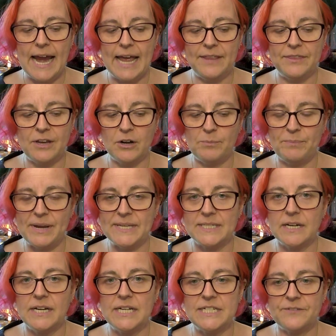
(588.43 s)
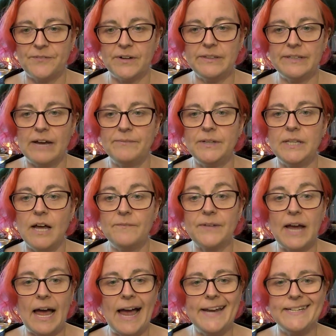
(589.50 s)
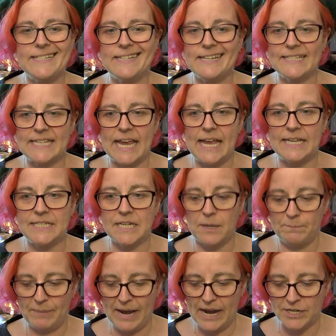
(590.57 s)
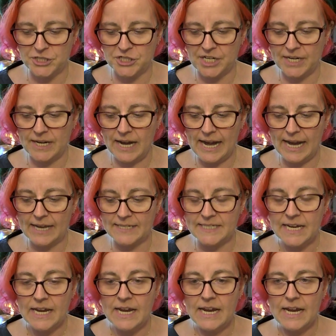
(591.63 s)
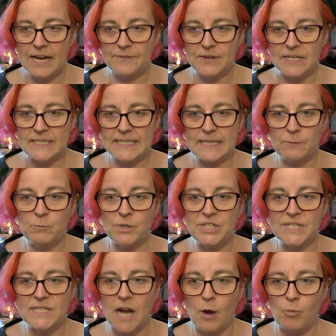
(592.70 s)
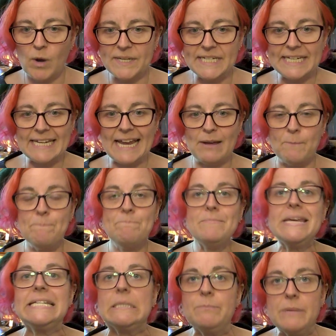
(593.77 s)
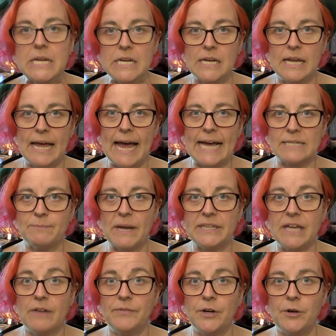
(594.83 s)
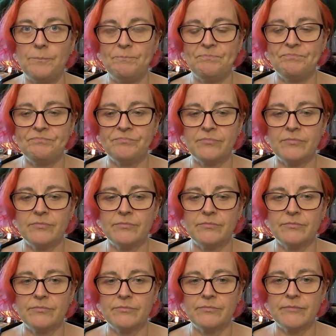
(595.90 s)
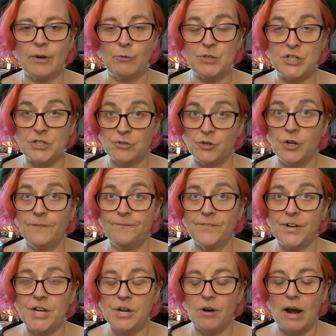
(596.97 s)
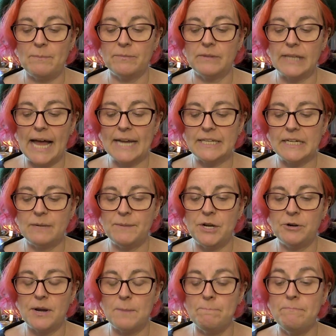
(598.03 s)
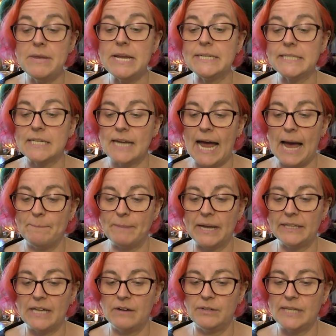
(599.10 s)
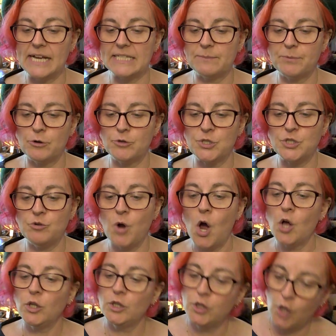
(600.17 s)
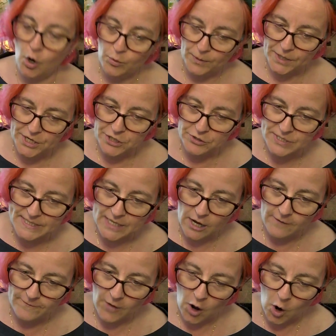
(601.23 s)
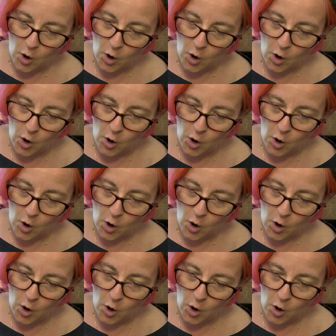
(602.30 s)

and they're based on a different level of kindness and compassion. And if someone does not want to meet me at my level, which is good for you. I'm glad that I'm hearing meet at my level as opposed to lowering yourself,